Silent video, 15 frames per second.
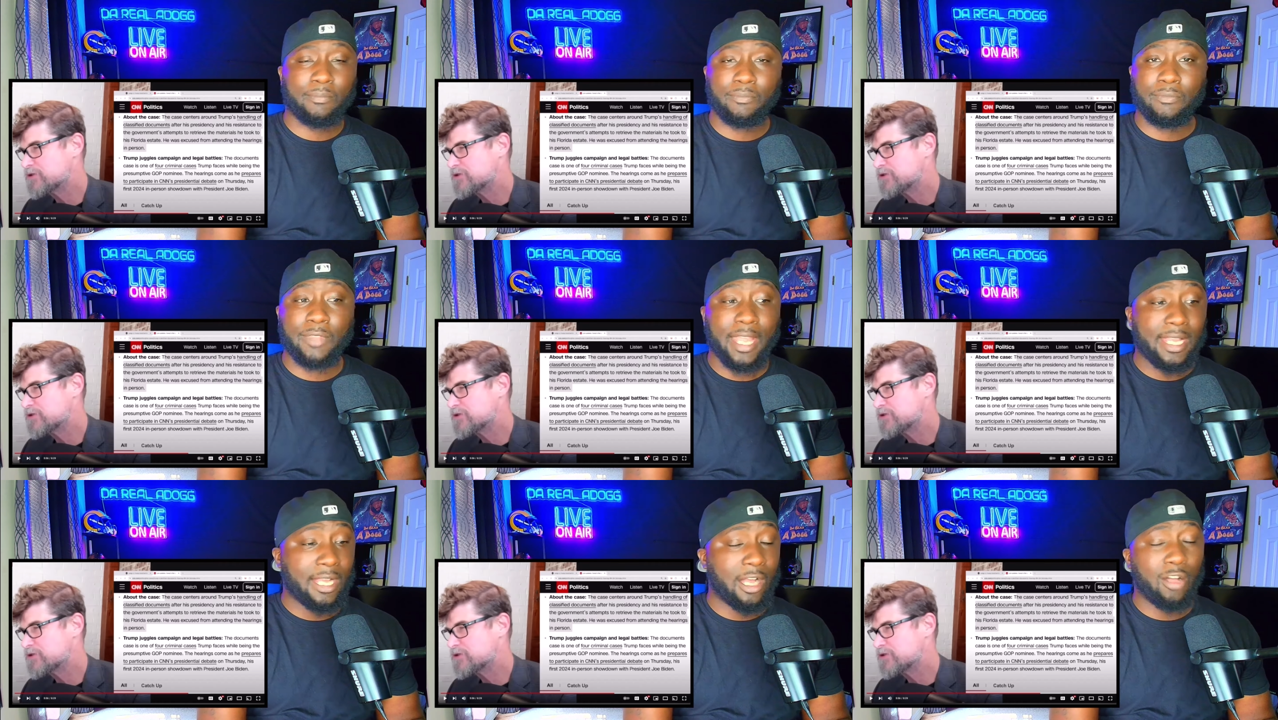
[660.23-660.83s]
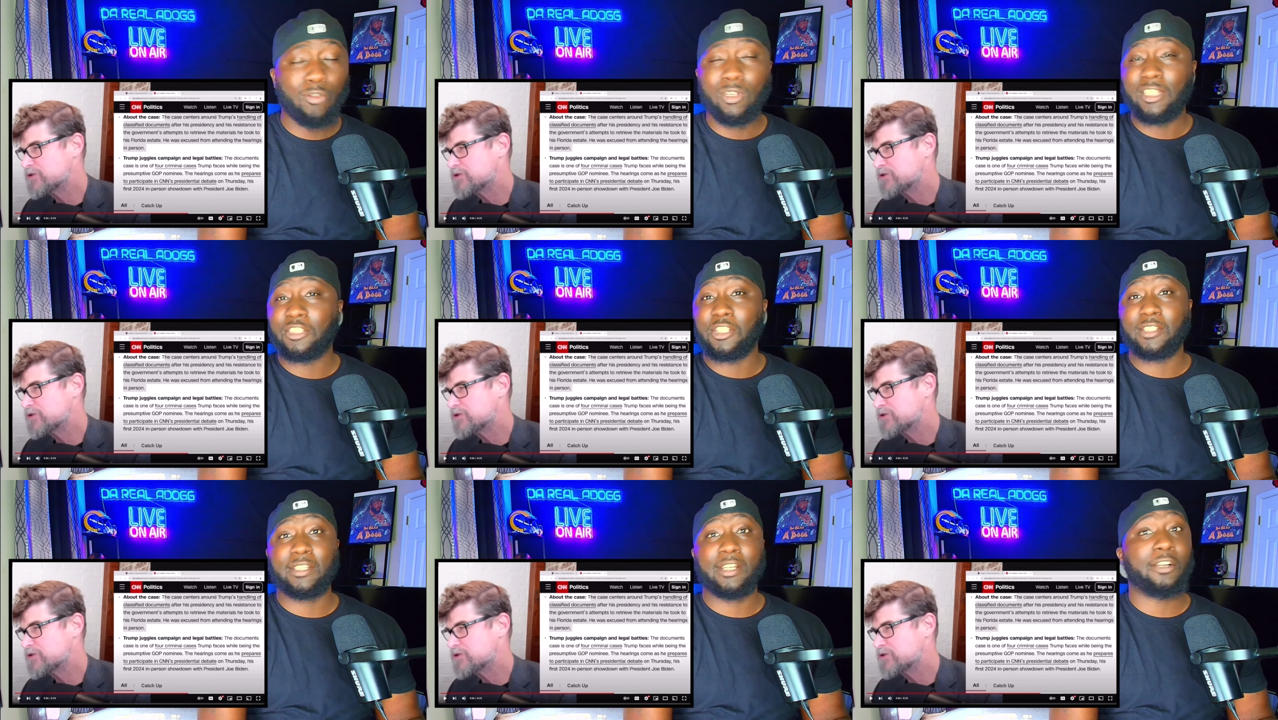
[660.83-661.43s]
Speaker 1: they only
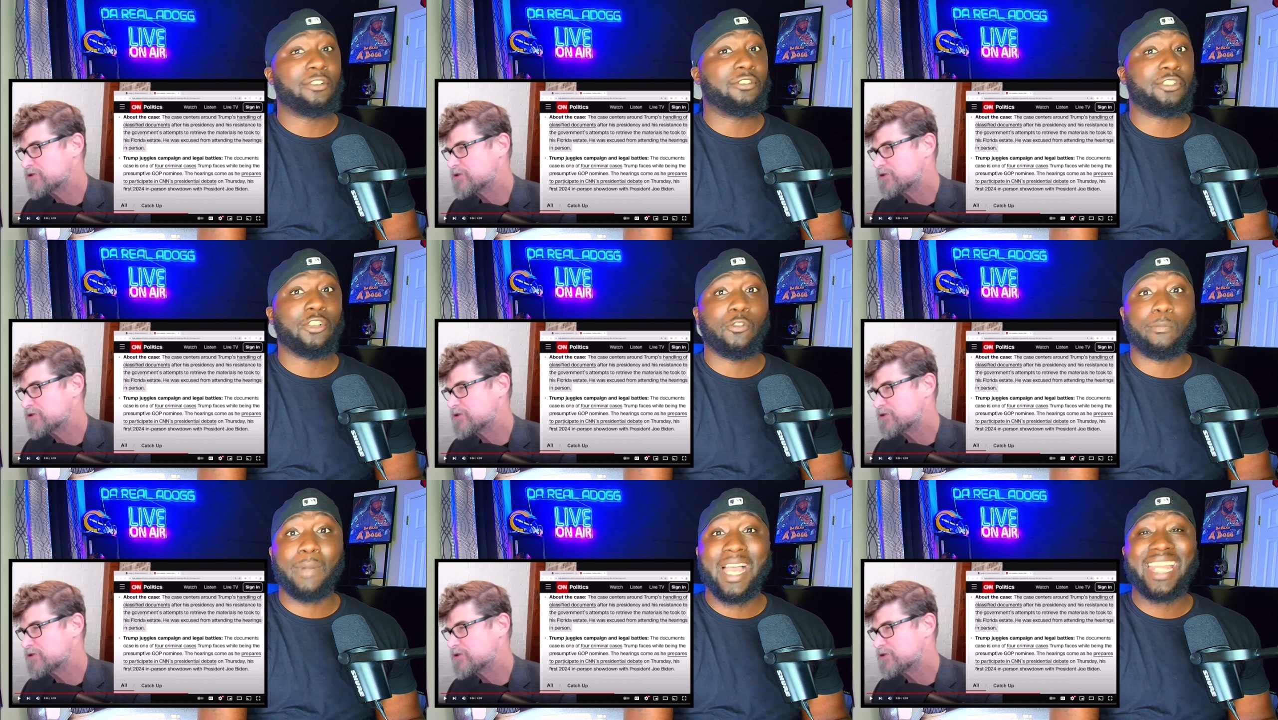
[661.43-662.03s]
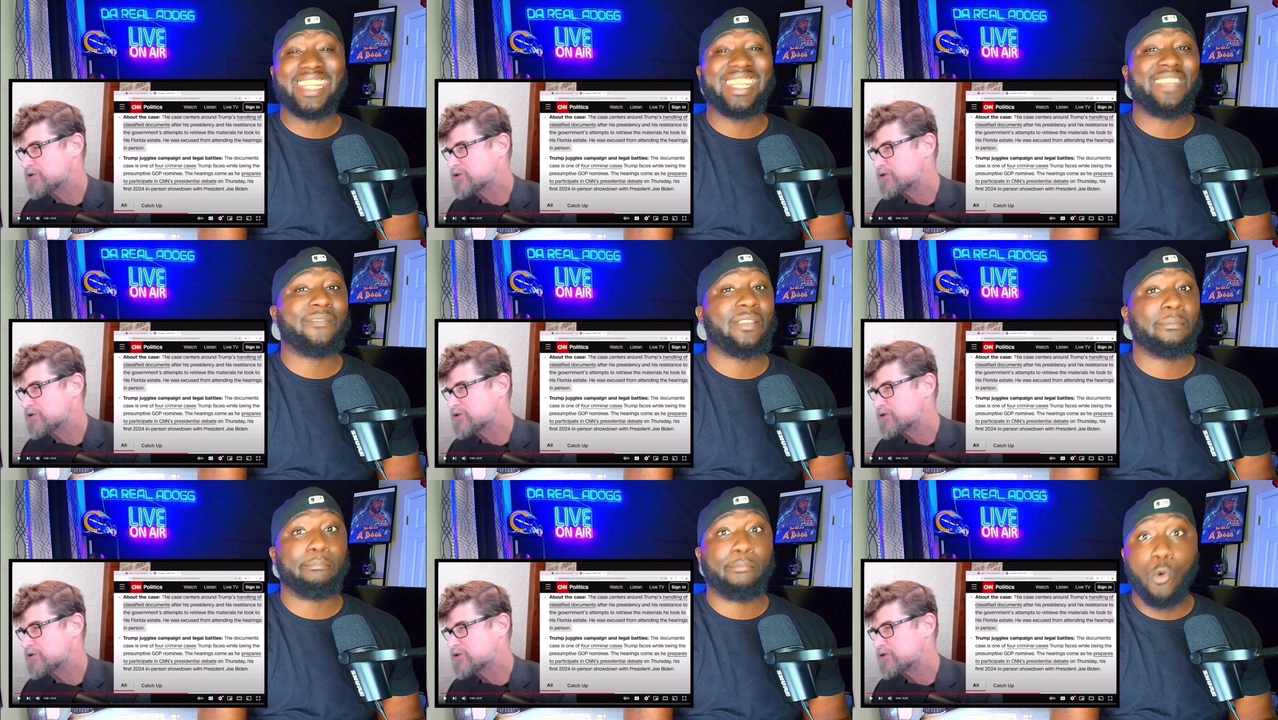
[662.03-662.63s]
just hurting Joe Biden
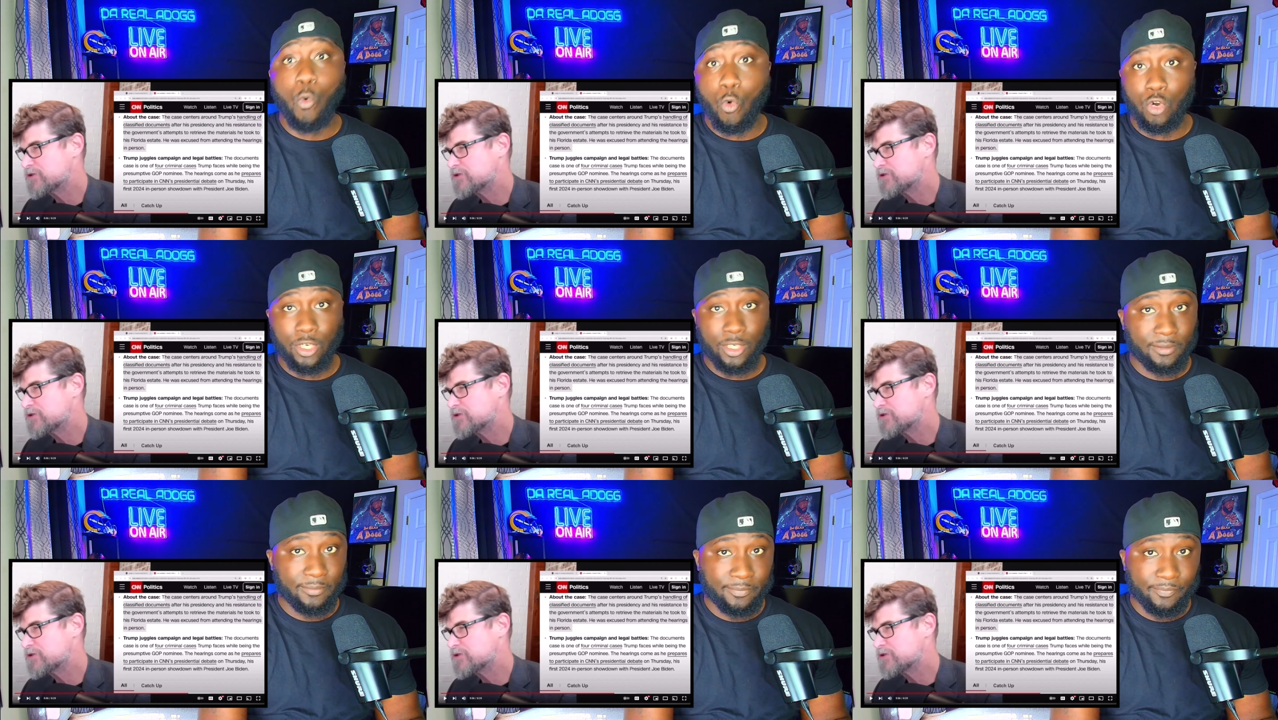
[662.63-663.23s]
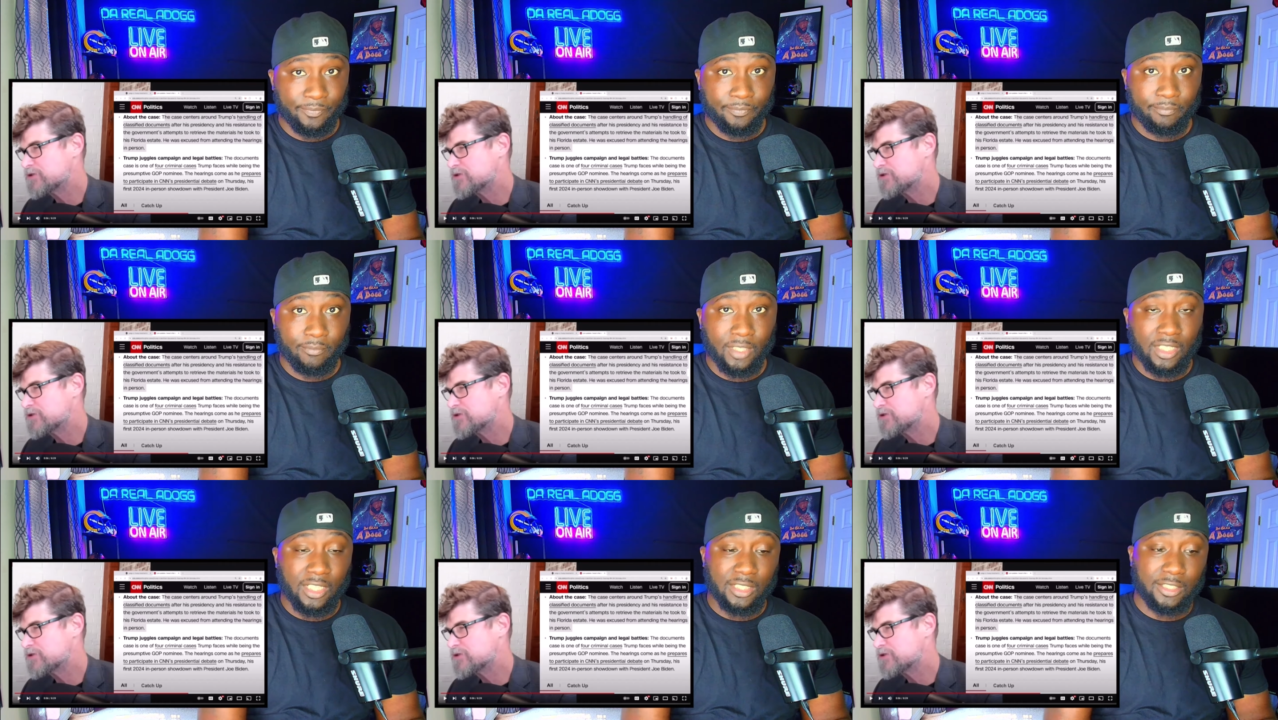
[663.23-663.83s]
even more
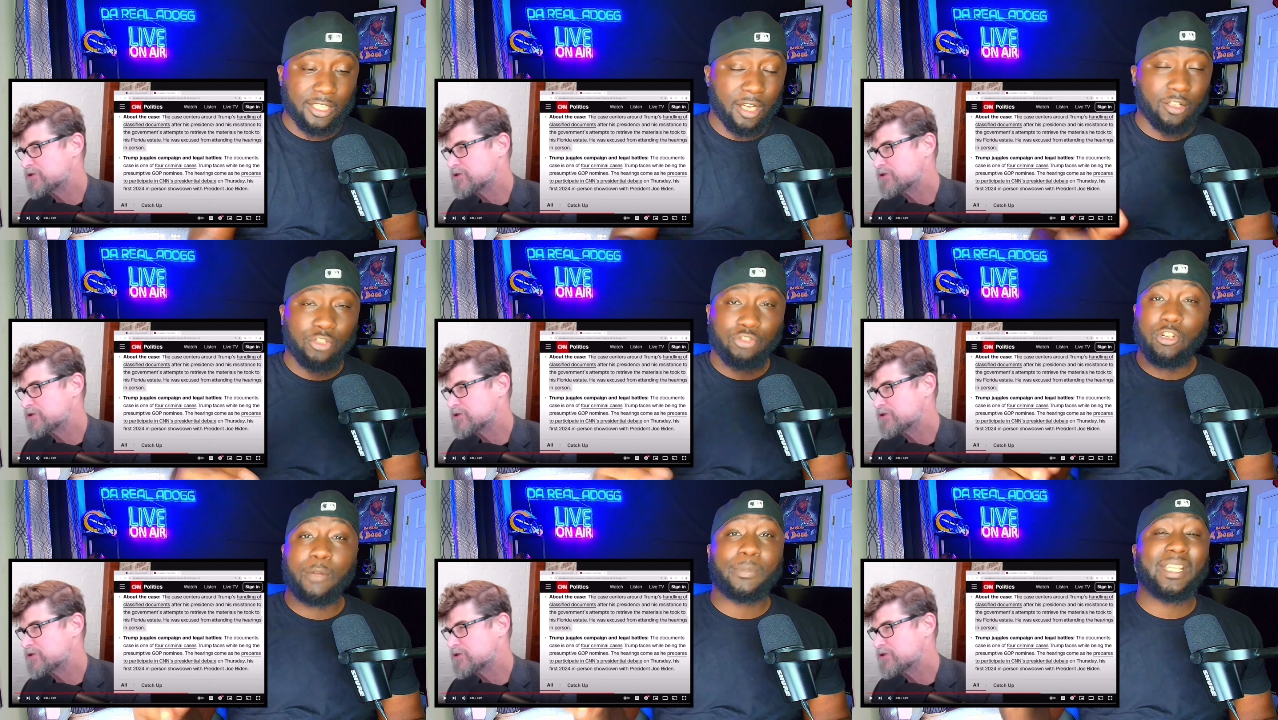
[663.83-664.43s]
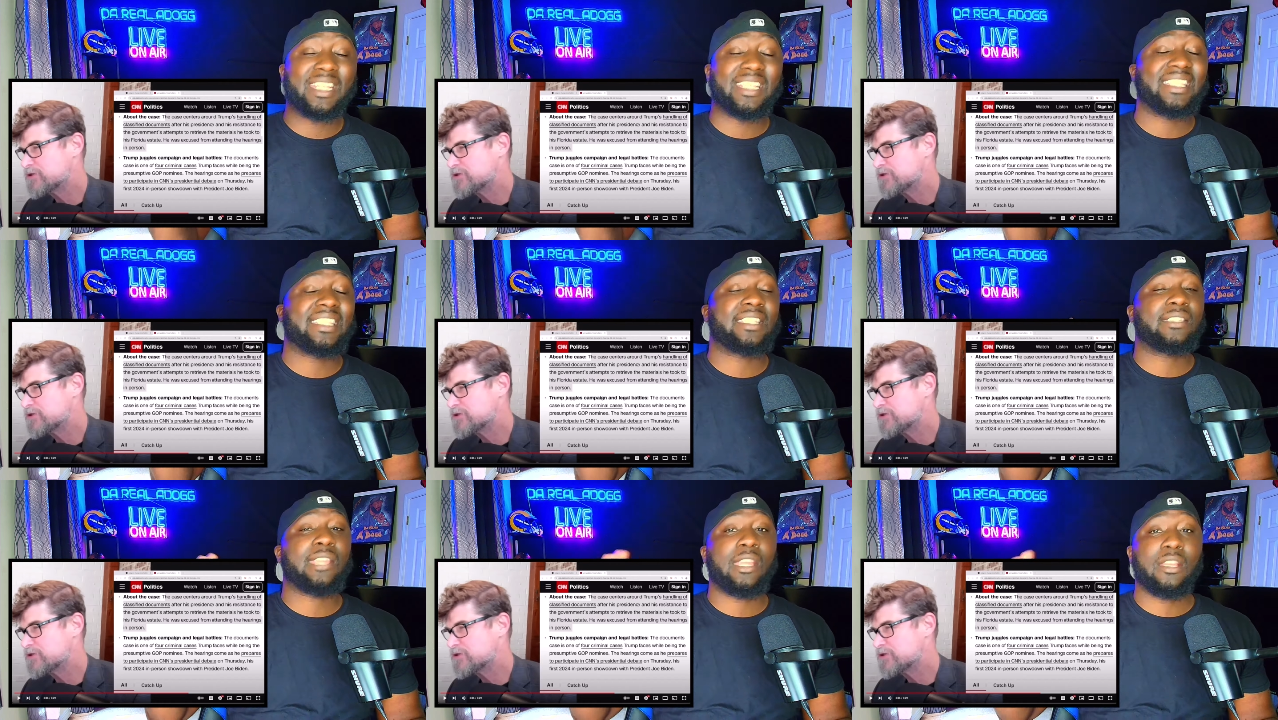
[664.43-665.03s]
because Donald Trump is
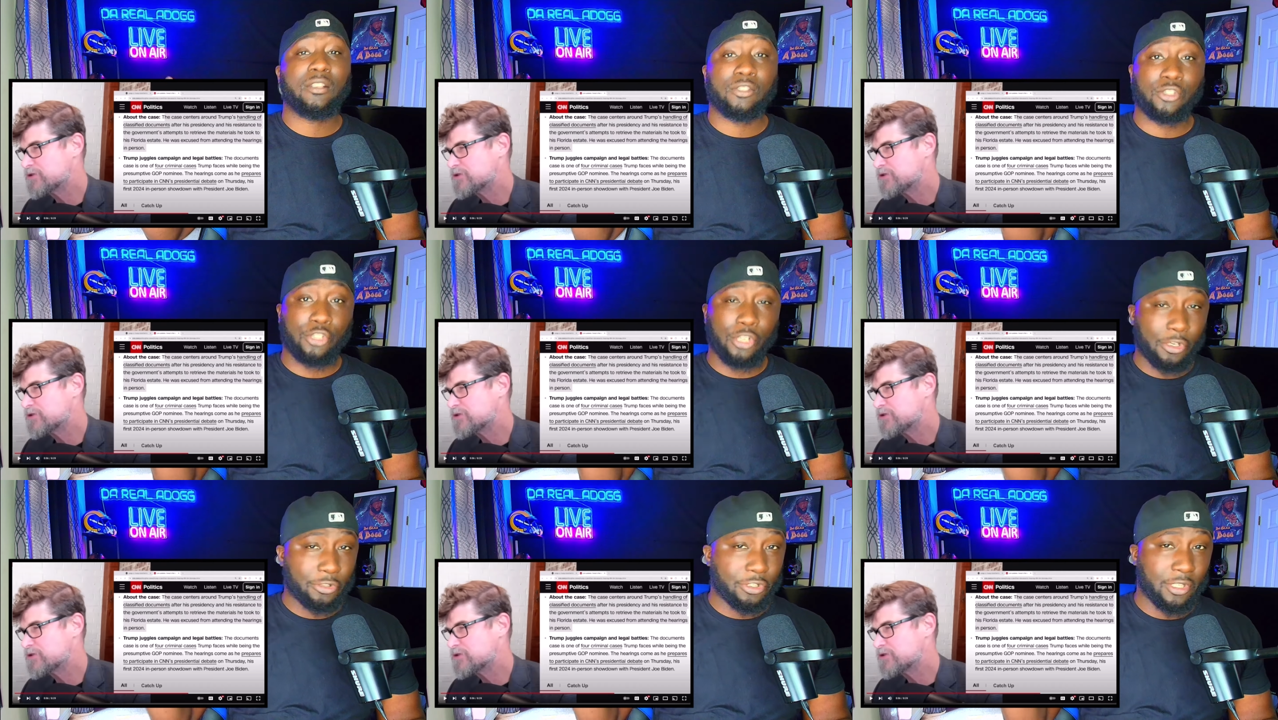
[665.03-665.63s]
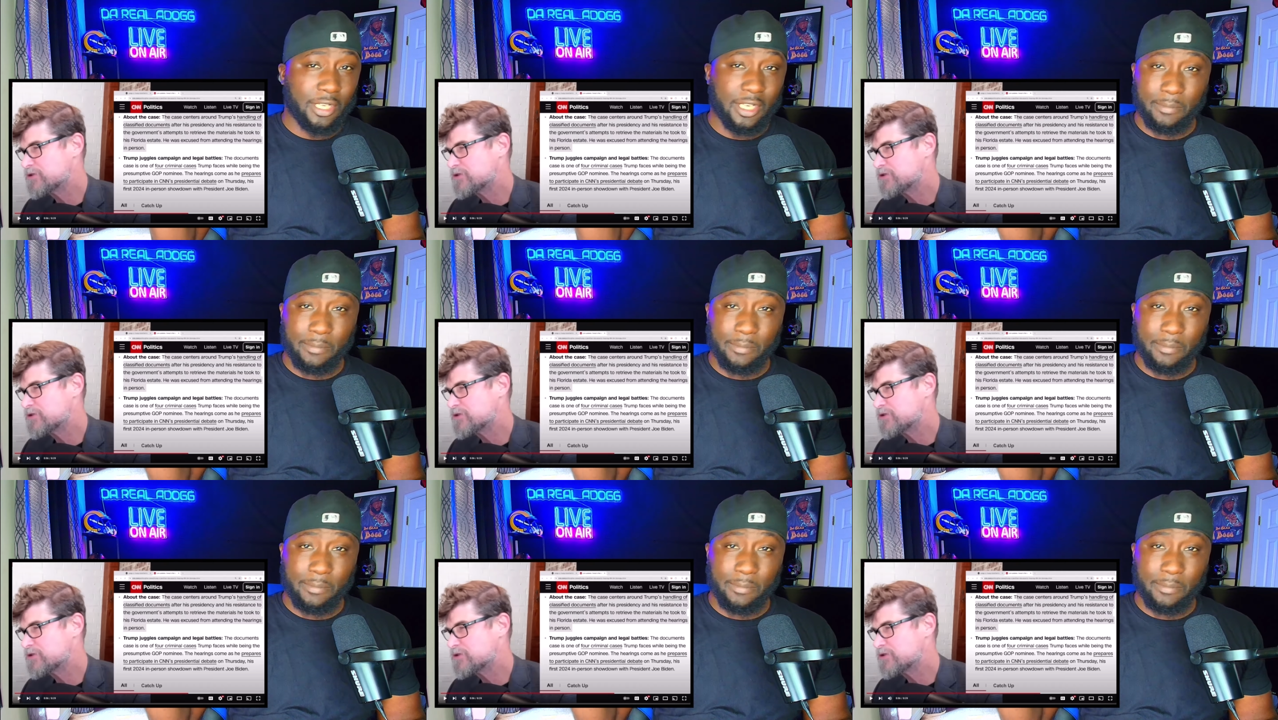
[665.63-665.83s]
still surging in the